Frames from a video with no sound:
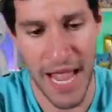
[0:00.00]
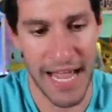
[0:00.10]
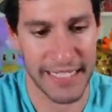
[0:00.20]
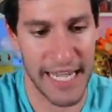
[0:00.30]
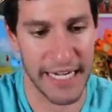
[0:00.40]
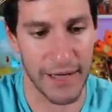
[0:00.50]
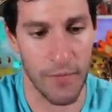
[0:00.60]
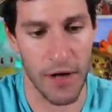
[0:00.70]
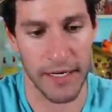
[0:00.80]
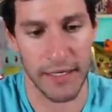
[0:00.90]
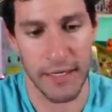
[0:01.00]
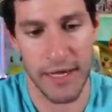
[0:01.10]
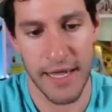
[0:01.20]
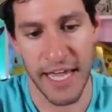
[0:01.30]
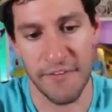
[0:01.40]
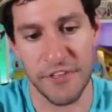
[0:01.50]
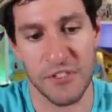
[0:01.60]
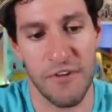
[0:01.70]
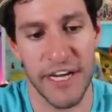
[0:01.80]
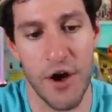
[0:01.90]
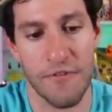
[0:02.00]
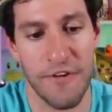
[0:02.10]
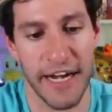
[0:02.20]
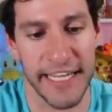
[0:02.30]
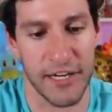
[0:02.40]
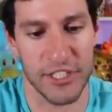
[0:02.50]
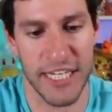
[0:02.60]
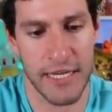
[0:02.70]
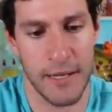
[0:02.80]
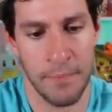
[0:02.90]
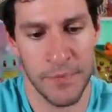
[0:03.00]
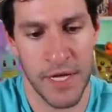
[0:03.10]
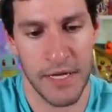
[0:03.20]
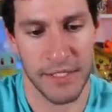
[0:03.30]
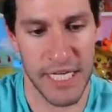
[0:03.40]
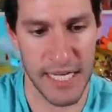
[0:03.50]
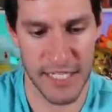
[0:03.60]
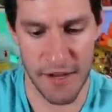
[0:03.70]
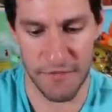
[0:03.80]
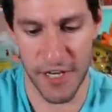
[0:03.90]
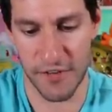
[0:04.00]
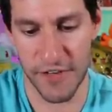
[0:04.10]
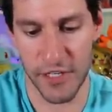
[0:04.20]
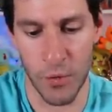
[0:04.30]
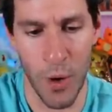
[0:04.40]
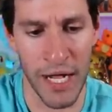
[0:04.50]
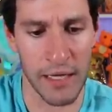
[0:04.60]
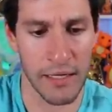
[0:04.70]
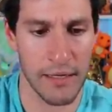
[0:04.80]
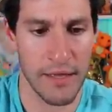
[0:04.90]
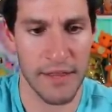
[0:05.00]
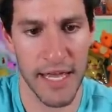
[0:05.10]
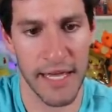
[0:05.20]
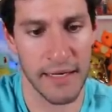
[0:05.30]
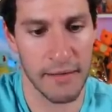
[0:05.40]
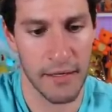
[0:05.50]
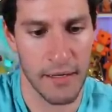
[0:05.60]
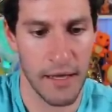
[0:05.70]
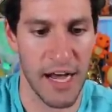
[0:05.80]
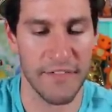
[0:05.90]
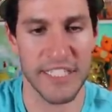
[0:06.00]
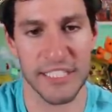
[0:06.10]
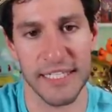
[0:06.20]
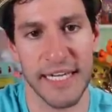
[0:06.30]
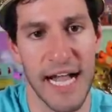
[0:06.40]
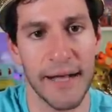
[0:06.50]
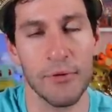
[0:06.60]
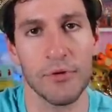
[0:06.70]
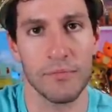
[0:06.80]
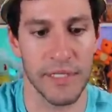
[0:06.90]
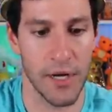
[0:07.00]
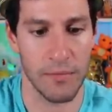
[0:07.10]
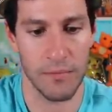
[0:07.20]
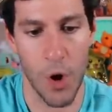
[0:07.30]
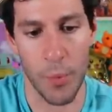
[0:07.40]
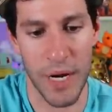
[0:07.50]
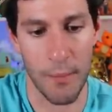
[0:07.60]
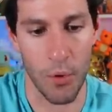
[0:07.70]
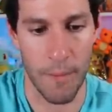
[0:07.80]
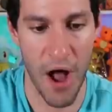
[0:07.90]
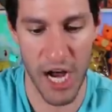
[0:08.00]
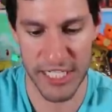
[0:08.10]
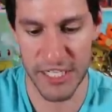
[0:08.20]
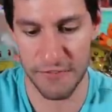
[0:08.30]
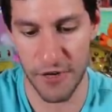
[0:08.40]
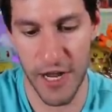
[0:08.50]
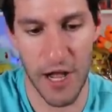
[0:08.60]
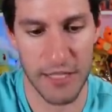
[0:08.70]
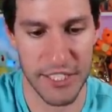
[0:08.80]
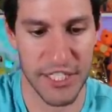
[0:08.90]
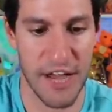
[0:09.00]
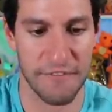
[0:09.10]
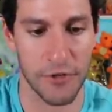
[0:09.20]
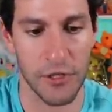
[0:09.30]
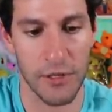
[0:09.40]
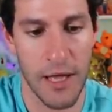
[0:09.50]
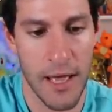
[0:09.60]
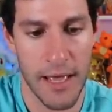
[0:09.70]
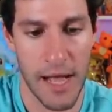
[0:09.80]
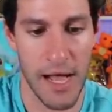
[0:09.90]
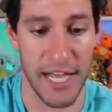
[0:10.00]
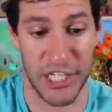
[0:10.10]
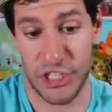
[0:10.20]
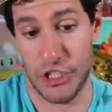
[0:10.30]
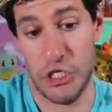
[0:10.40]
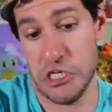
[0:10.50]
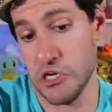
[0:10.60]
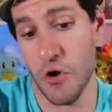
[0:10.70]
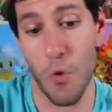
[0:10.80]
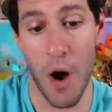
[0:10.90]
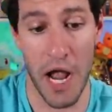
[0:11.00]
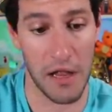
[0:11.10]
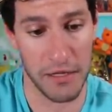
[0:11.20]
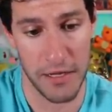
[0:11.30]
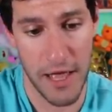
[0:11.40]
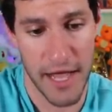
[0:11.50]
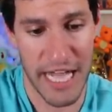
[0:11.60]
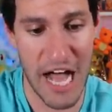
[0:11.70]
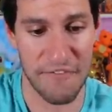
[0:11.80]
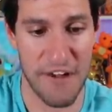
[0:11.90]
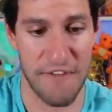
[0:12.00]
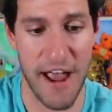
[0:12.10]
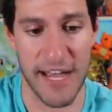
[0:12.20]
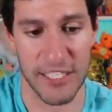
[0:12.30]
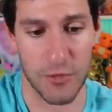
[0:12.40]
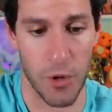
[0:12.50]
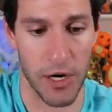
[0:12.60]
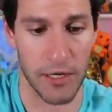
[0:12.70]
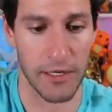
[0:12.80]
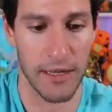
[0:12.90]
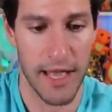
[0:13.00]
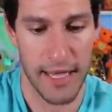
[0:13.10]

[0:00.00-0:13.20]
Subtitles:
at getting one. And if this video, Fighting Energy, does very, very well, then obviously I will, you know, open up more boxes for y'all. Stuffle, it should do well. Coffee Face, Swirl,